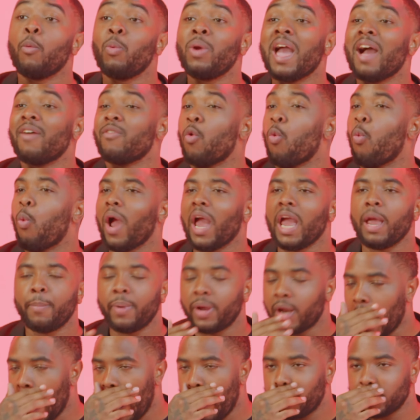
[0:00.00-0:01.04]
we have a way
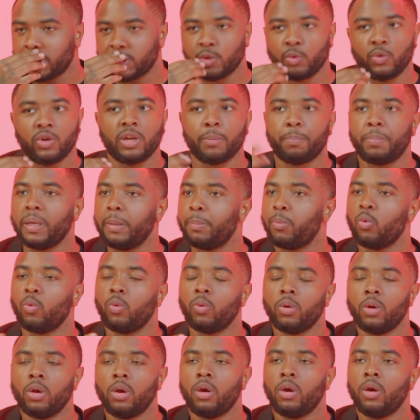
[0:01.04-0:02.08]
better opportunity than
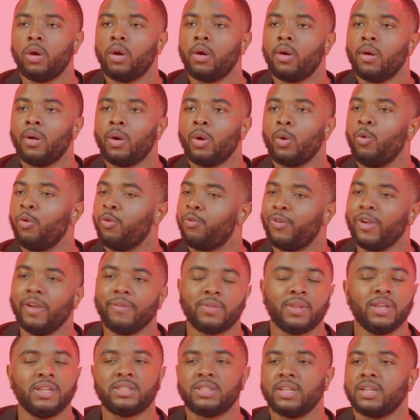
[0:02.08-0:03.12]
people who
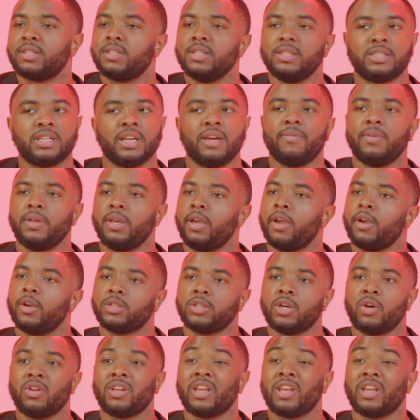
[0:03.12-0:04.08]
50, 60, 70 years old.